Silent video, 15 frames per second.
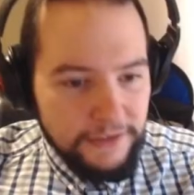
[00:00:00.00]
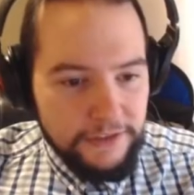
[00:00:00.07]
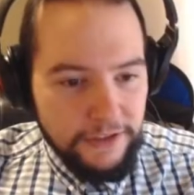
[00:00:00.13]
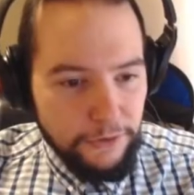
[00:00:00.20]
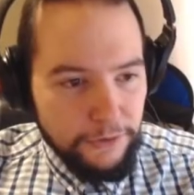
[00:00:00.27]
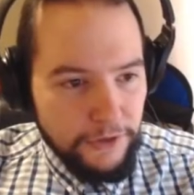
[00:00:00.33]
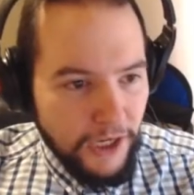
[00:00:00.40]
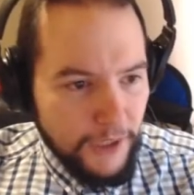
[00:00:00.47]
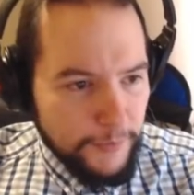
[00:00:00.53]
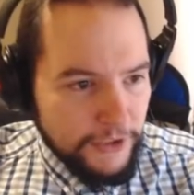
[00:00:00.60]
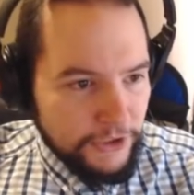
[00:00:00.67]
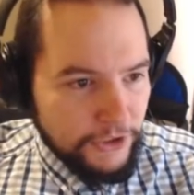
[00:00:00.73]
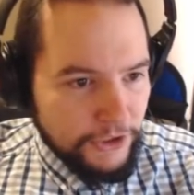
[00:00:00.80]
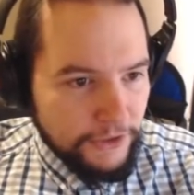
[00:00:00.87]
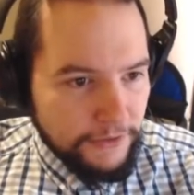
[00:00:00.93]
So
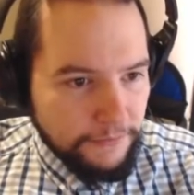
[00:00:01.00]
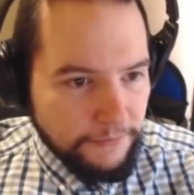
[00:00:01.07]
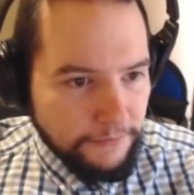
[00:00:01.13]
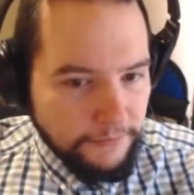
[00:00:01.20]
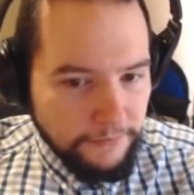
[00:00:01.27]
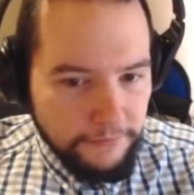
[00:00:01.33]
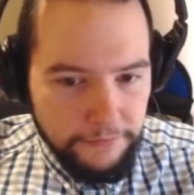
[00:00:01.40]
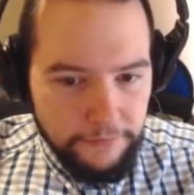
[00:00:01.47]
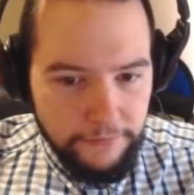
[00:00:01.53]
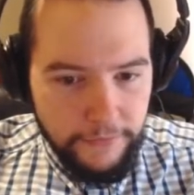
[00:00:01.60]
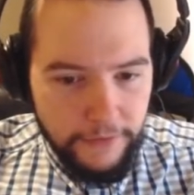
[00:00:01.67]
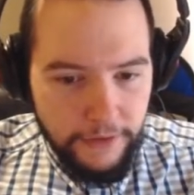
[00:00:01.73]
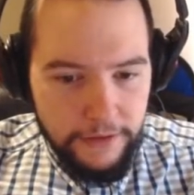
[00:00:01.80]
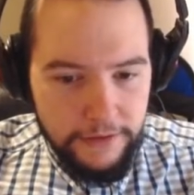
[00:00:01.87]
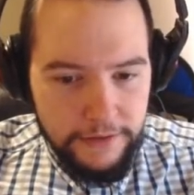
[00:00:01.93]
garbage.
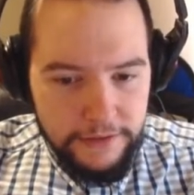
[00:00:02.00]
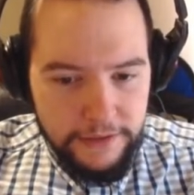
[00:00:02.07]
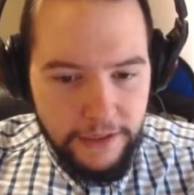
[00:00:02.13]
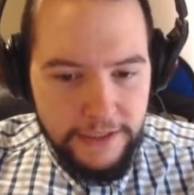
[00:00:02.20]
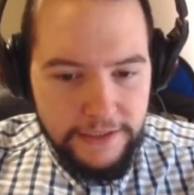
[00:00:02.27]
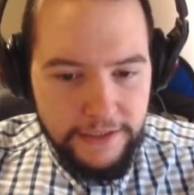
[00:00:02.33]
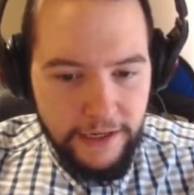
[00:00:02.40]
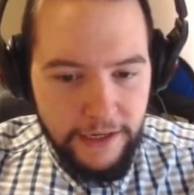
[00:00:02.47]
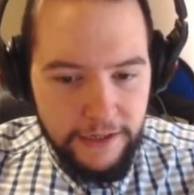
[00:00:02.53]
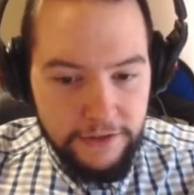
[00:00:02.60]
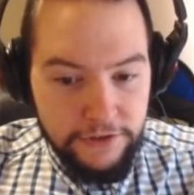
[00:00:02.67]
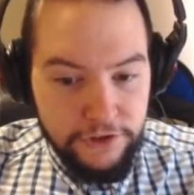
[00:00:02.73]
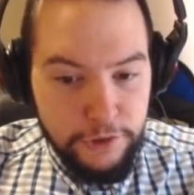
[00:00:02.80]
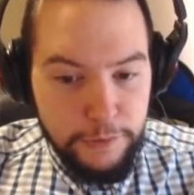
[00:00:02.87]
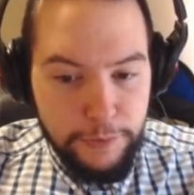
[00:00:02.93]
Slyzar,
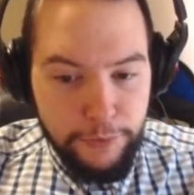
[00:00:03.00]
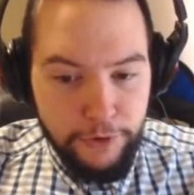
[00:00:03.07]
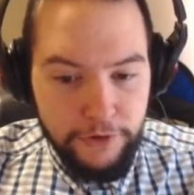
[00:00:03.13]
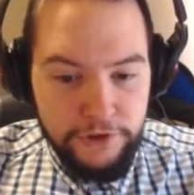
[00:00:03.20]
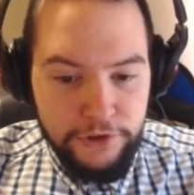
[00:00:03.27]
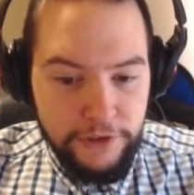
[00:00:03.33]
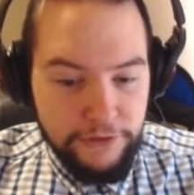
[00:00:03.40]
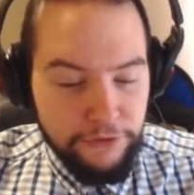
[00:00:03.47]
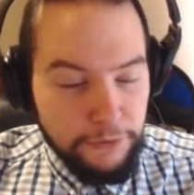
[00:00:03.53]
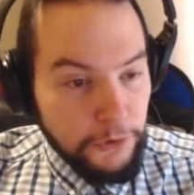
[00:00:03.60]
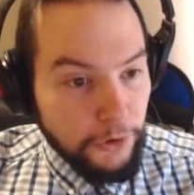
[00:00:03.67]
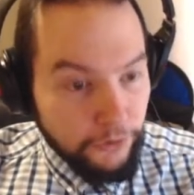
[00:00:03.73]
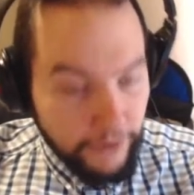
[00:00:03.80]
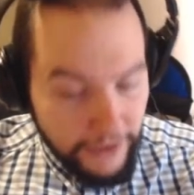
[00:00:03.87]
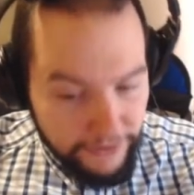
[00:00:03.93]
consume a bronze unit from
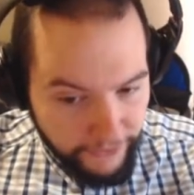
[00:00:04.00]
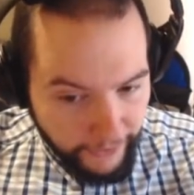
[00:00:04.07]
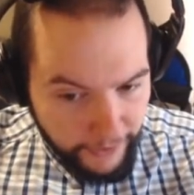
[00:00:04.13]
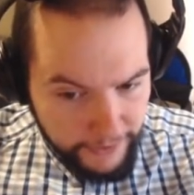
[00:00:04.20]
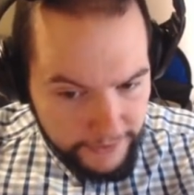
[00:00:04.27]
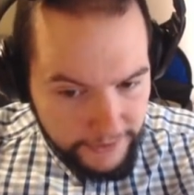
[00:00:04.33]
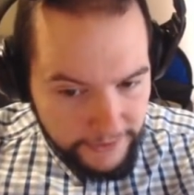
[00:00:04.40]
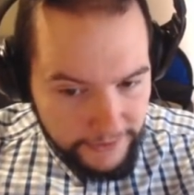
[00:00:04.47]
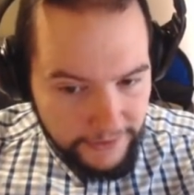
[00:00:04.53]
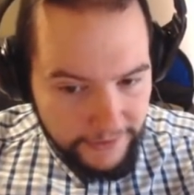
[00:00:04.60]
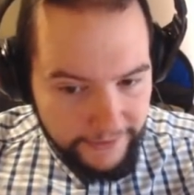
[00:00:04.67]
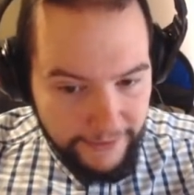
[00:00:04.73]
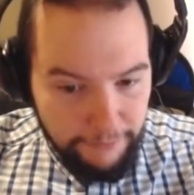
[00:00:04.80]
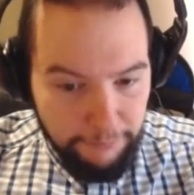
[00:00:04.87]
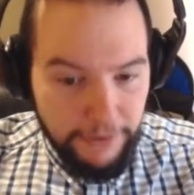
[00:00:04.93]
your graveyard,
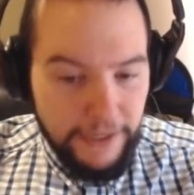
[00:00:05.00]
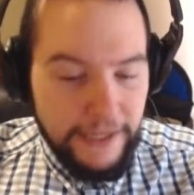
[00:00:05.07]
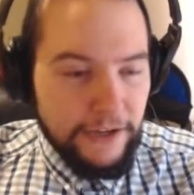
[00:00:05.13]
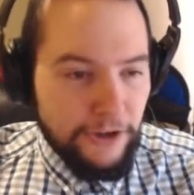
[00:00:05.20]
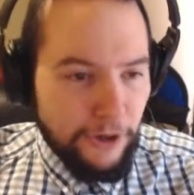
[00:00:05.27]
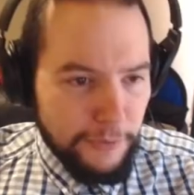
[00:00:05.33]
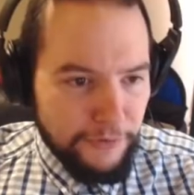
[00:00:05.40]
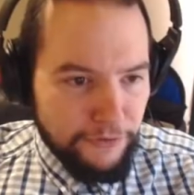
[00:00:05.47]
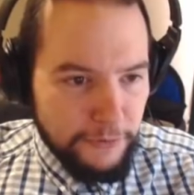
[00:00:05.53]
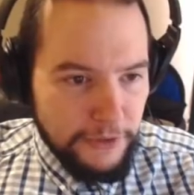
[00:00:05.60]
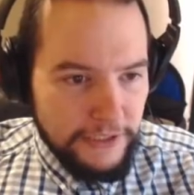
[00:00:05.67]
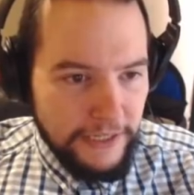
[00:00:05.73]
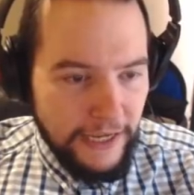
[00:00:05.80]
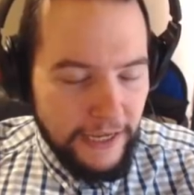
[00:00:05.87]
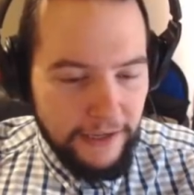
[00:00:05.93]
then play a copy from your
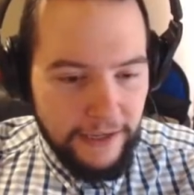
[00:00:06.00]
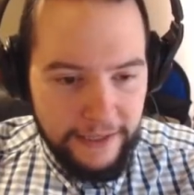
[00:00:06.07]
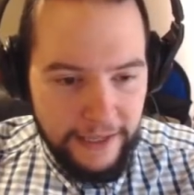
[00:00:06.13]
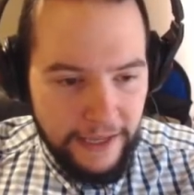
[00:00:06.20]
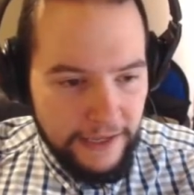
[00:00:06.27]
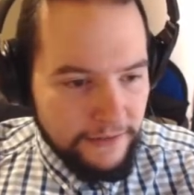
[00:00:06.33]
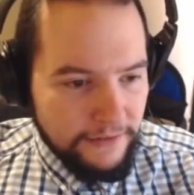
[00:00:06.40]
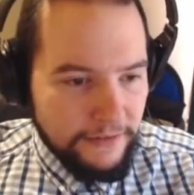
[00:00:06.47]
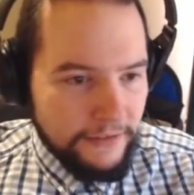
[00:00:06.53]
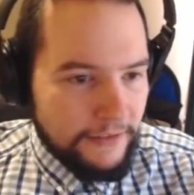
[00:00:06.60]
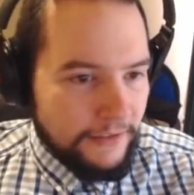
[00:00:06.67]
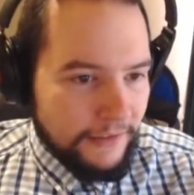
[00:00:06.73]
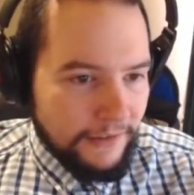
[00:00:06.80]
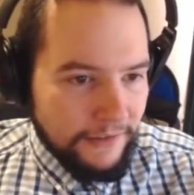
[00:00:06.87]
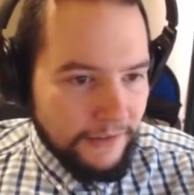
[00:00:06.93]
deck. Again,
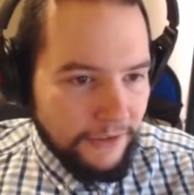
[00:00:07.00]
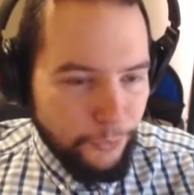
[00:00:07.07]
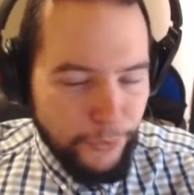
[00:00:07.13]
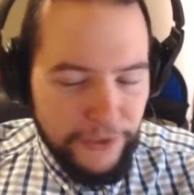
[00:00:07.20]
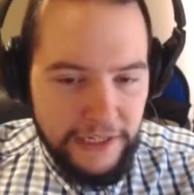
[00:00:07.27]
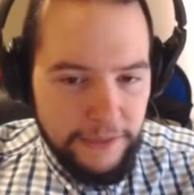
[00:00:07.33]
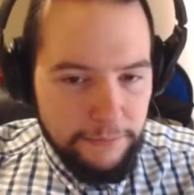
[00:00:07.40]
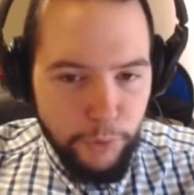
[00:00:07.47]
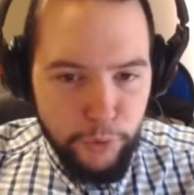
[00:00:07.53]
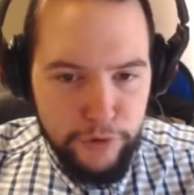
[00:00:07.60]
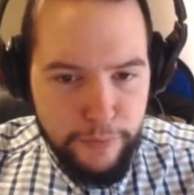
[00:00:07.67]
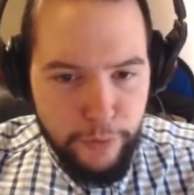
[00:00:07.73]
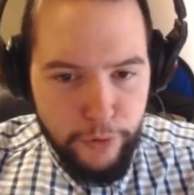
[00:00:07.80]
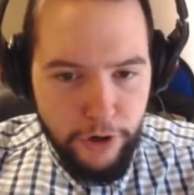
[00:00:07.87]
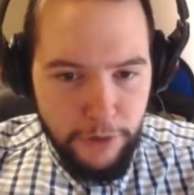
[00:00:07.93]
we need
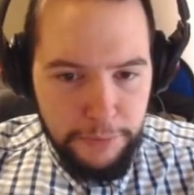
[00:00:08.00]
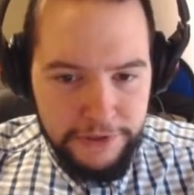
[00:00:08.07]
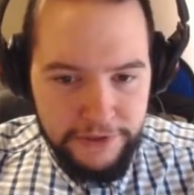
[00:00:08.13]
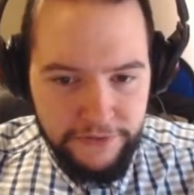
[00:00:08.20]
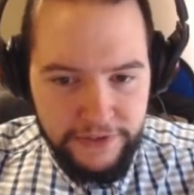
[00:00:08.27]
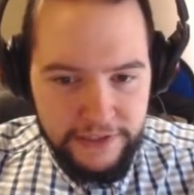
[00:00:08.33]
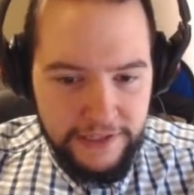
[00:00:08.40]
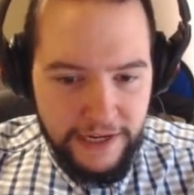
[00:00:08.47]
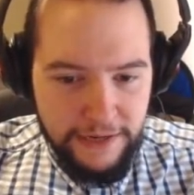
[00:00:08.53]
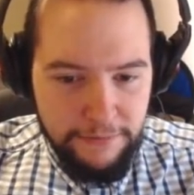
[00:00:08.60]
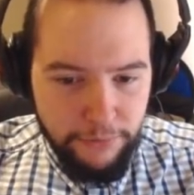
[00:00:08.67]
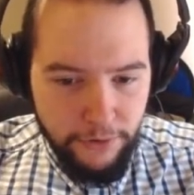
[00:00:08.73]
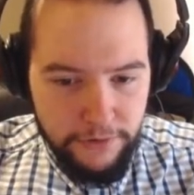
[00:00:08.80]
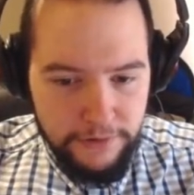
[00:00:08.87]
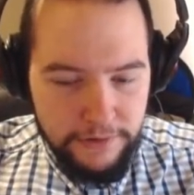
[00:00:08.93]
multiple copies of the same
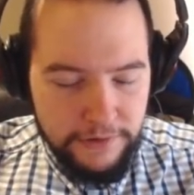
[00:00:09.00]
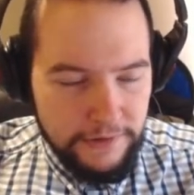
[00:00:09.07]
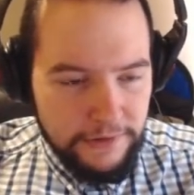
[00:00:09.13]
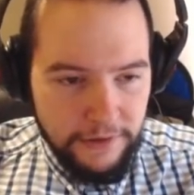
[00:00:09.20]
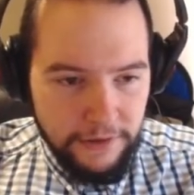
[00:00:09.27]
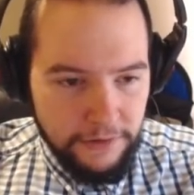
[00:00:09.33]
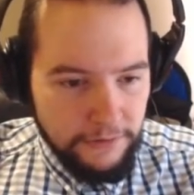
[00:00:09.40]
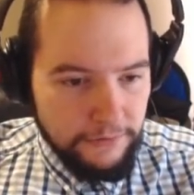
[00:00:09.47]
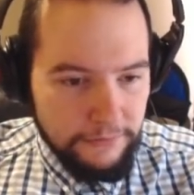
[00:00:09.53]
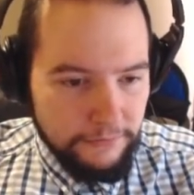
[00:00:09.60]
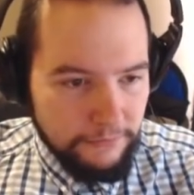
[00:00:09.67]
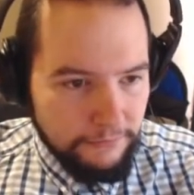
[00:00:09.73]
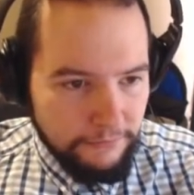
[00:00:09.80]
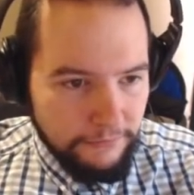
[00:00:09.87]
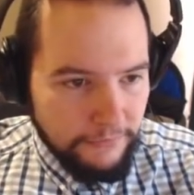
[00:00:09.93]
bronze, so
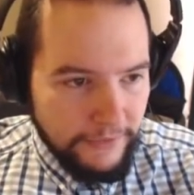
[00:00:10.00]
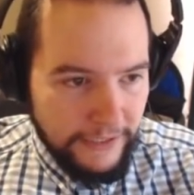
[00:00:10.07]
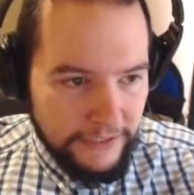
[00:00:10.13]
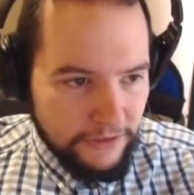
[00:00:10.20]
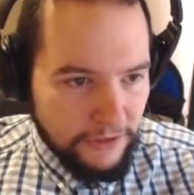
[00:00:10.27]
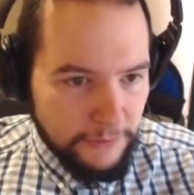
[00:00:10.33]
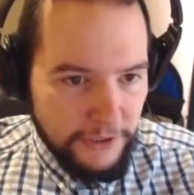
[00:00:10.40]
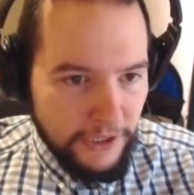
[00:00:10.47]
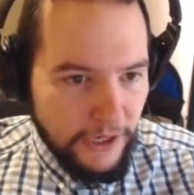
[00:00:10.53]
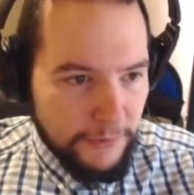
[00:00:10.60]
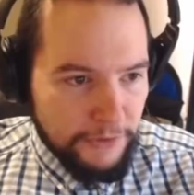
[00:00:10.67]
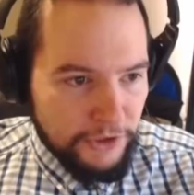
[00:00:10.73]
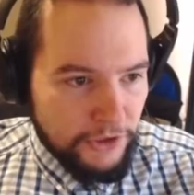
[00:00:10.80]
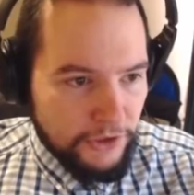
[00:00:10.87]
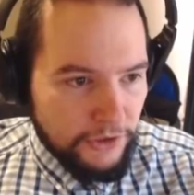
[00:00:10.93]
that's going to be
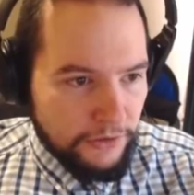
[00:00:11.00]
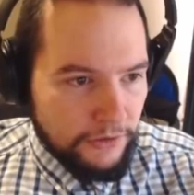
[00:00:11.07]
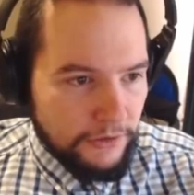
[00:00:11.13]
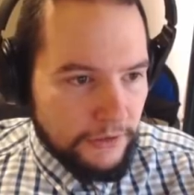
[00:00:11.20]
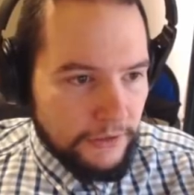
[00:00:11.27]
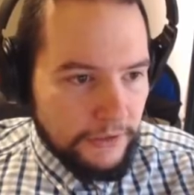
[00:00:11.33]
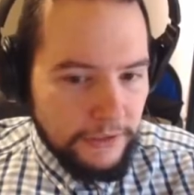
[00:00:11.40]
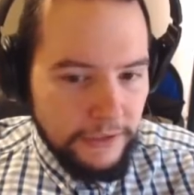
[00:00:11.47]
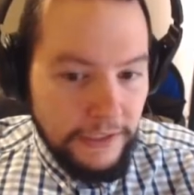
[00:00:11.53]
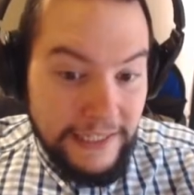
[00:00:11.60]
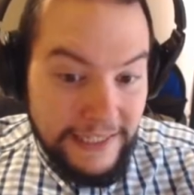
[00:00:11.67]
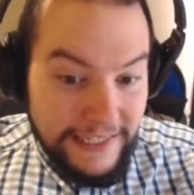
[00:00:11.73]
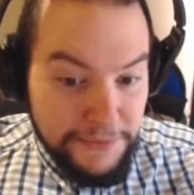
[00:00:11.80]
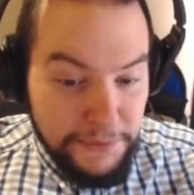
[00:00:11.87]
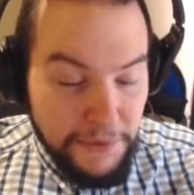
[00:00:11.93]
garbage too.
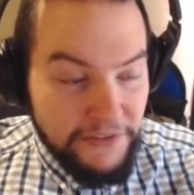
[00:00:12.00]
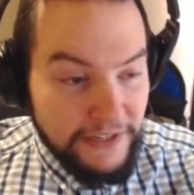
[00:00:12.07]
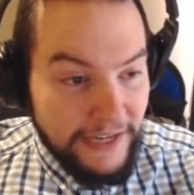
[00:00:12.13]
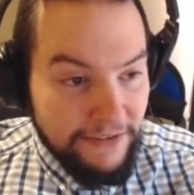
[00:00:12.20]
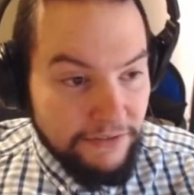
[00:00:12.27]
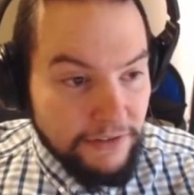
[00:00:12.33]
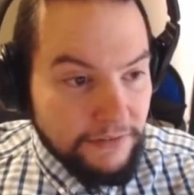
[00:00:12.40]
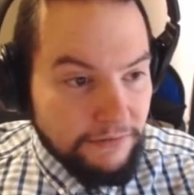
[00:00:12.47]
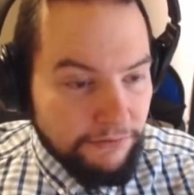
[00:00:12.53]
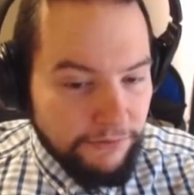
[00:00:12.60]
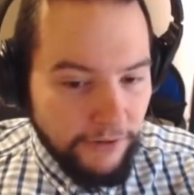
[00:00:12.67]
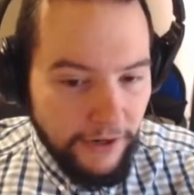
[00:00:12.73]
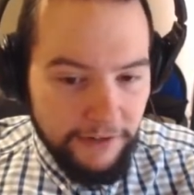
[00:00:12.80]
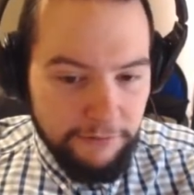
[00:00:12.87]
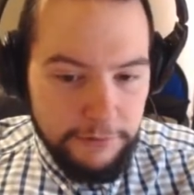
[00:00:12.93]
He's worth 11,
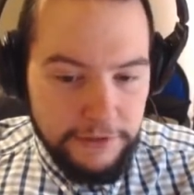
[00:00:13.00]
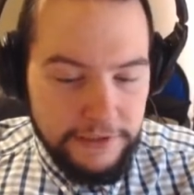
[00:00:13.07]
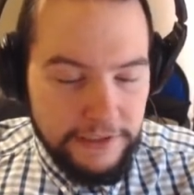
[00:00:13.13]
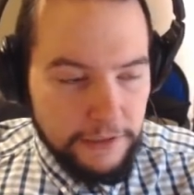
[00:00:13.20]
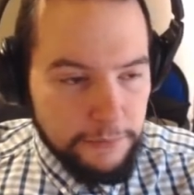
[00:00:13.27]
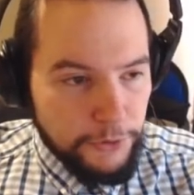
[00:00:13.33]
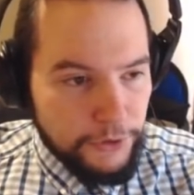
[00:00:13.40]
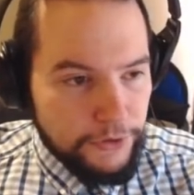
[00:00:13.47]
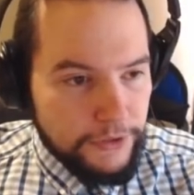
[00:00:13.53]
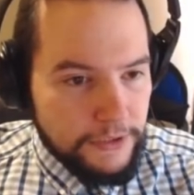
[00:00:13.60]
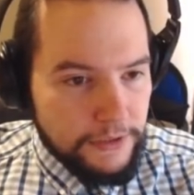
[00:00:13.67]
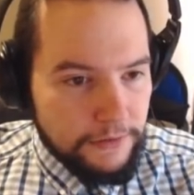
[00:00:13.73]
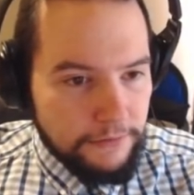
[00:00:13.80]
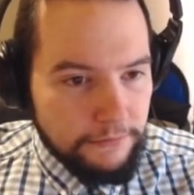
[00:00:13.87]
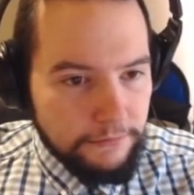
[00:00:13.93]
5 plus 6 boost.